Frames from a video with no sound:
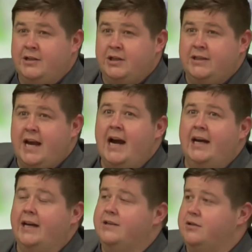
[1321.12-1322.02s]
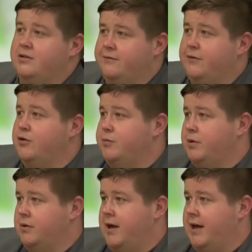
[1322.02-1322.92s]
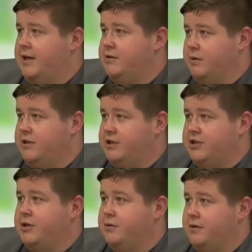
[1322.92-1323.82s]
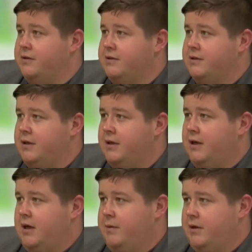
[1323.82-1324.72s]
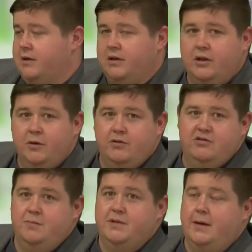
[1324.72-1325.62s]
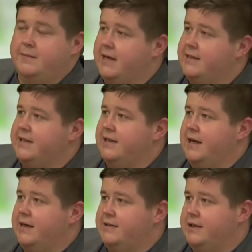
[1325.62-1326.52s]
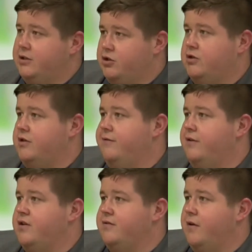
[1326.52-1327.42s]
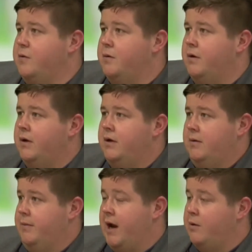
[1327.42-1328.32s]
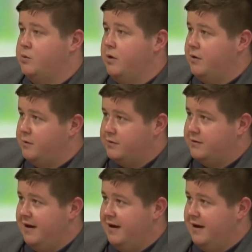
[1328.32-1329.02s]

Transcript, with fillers: and to target such a vulnerable age, which is students, I mean, you sometimes 18, 19, just your first vote. I mean, I was one of those.